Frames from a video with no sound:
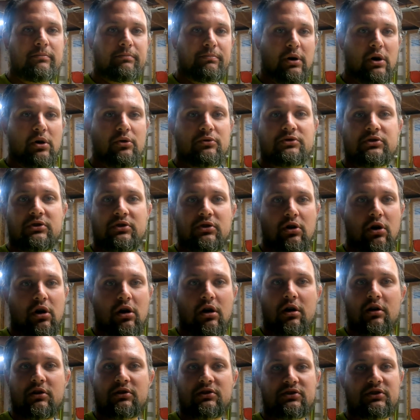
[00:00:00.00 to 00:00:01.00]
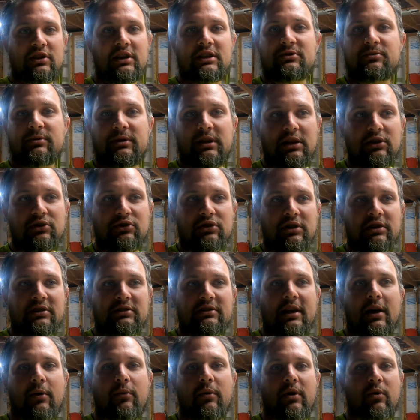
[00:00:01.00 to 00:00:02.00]
Boats, cars, things with
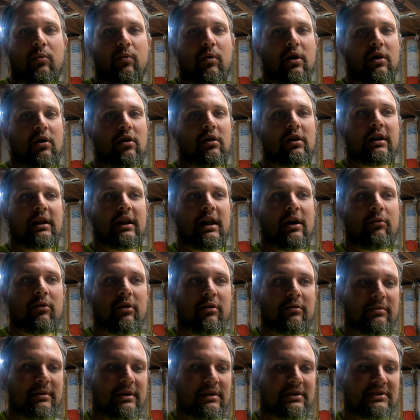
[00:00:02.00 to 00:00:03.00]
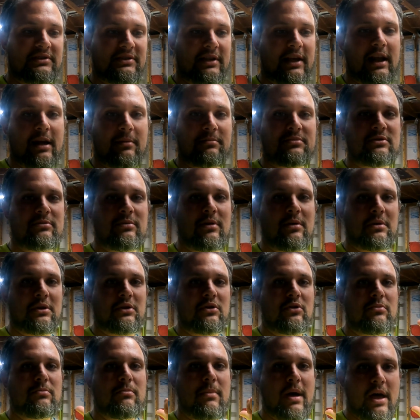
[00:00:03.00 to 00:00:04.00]
engines, I want to work on it. I want to be set up to be able to
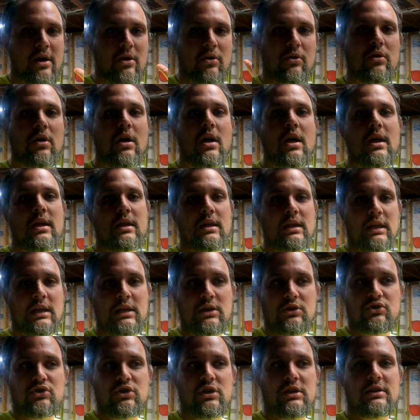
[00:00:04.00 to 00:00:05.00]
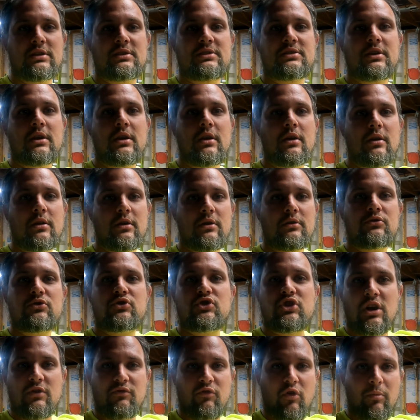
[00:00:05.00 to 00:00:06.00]
do metal, engines,
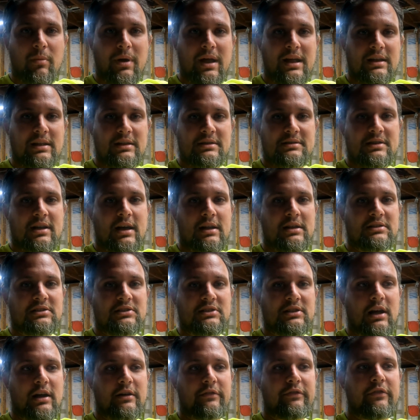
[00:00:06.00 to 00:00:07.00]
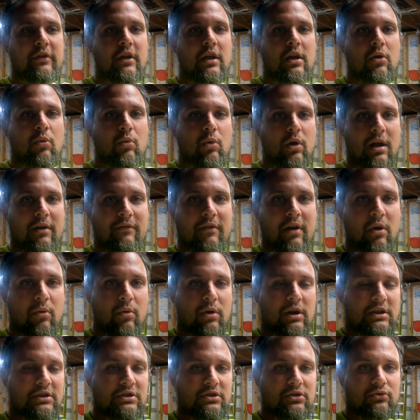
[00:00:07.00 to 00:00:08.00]
general maintenance kind of stuff, whatever I
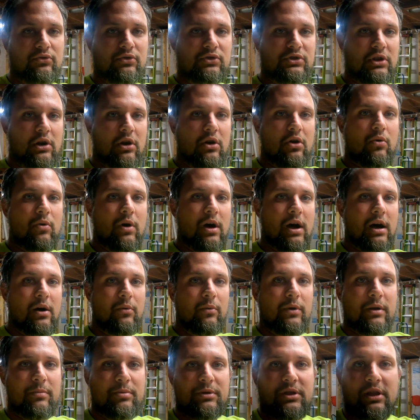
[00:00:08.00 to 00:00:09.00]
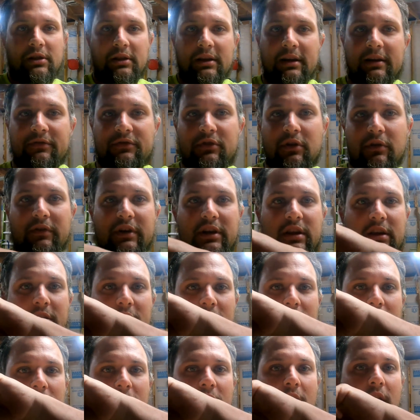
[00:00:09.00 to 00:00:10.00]
want to do. So we could put the lift over
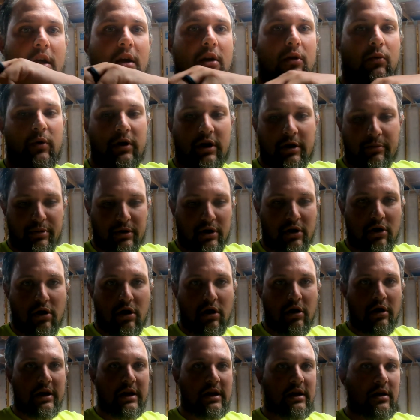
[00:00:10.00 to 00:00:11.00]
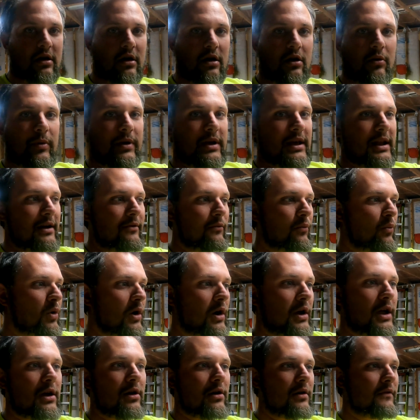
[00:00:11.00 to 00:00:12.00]
here, we could put a car here, we could have
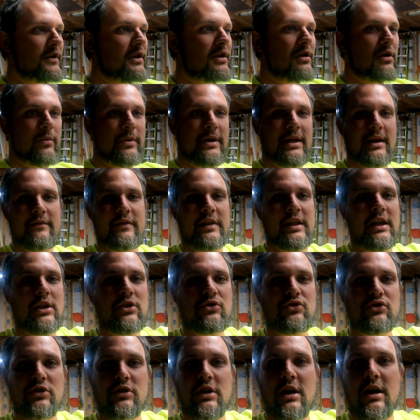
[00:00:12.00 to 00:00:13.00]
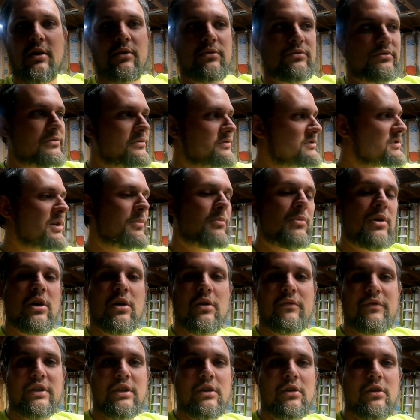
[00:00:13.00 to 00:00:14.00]
work area over here, we could have an engine out
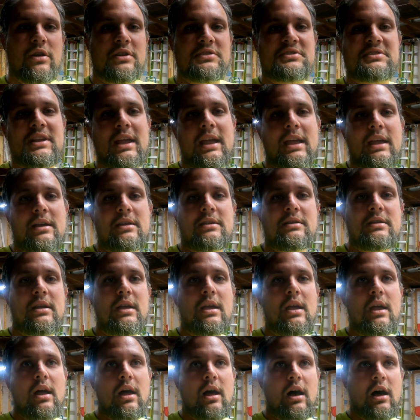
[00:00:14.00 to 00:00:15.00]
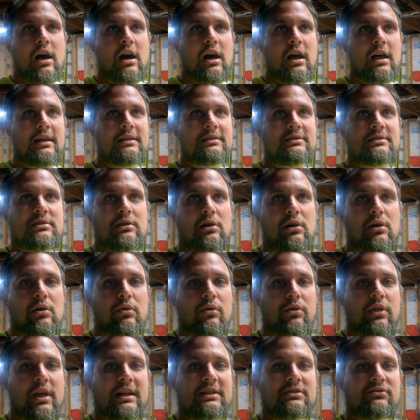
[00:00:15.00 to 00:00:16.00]
somewhere over here on a stand. And
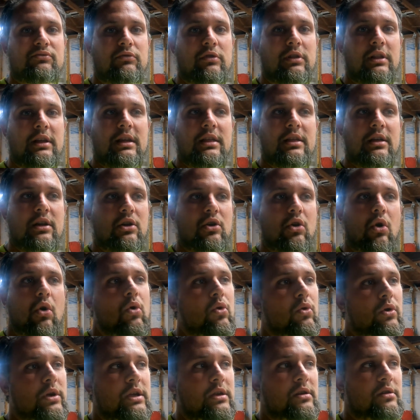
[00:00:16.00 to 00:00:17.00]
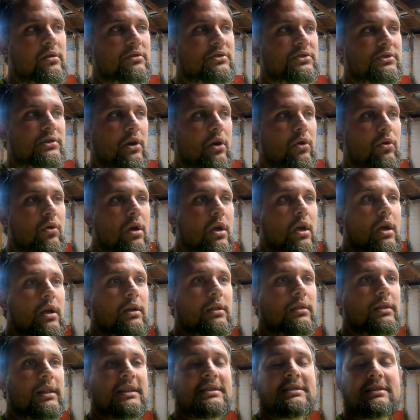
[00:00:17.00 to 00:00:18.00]
so that's really the goal here. So
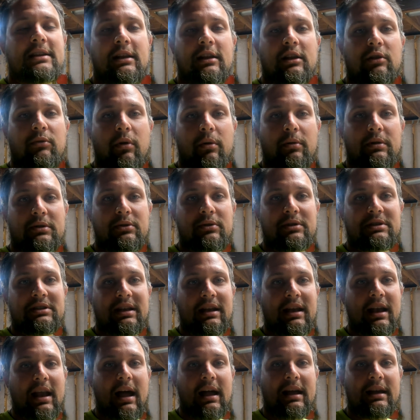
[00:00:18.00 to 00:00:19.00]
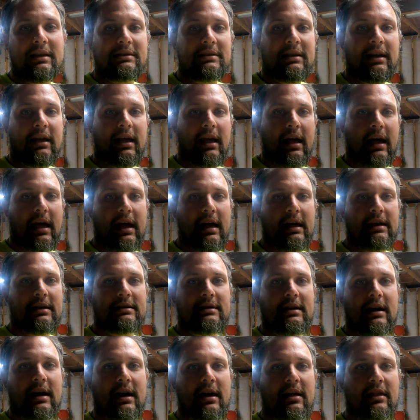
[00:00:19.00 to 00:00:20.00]
let's get into what we're doing tonight,
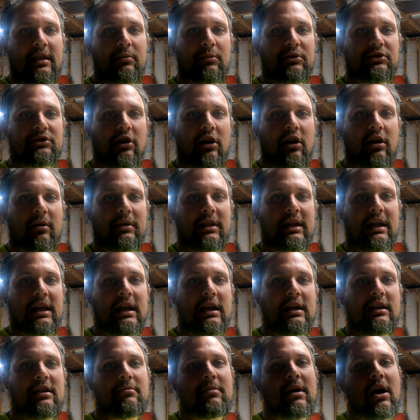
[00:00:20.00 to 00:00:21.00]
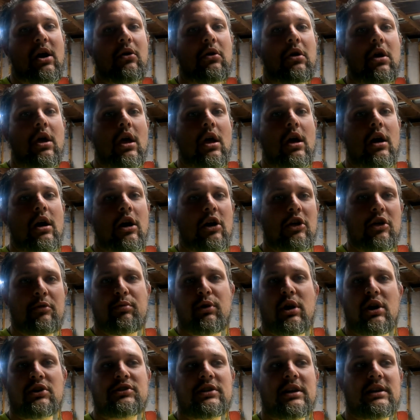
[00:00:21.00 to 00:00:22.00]
and then we'll talk at the end about other
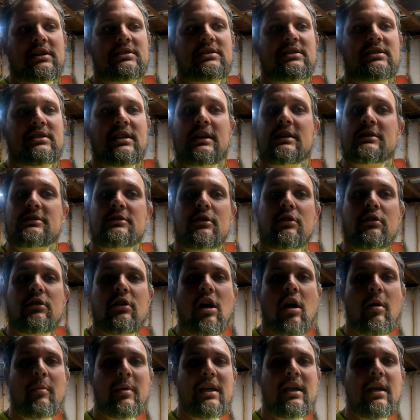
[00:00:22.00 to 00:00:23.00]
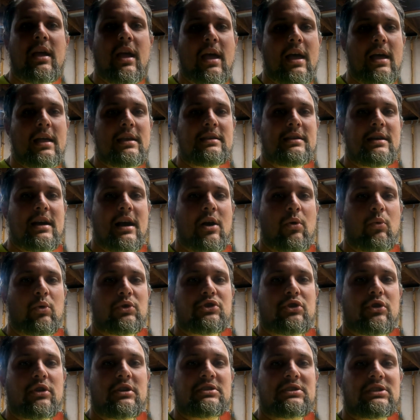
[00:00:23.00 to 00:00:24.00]
projects, things that are coming, and
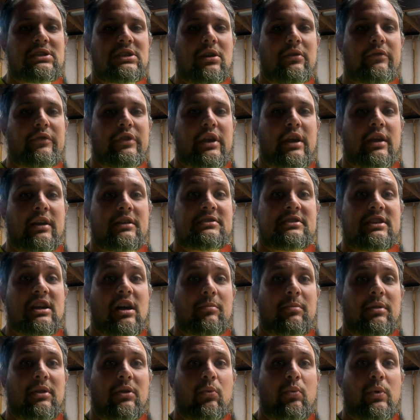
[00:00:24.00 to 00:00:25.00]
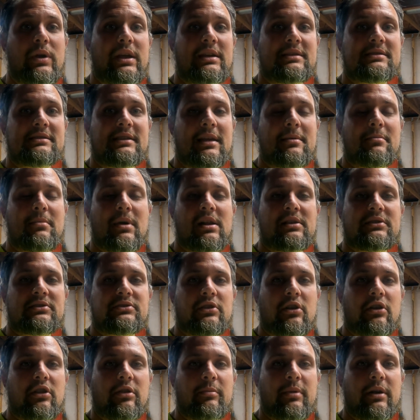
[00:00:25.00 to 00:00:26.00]
what you're going to see over the next couple of weeks and
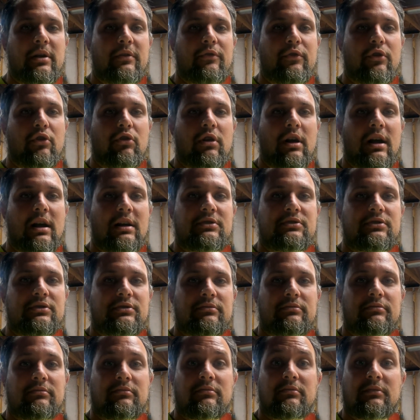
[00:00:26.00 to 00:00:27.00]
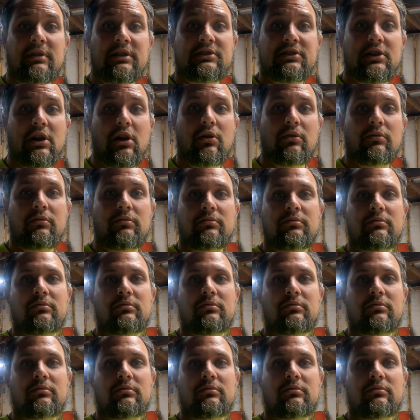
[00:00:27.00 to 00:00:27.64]
months on the Barefoot Garage. Let's go.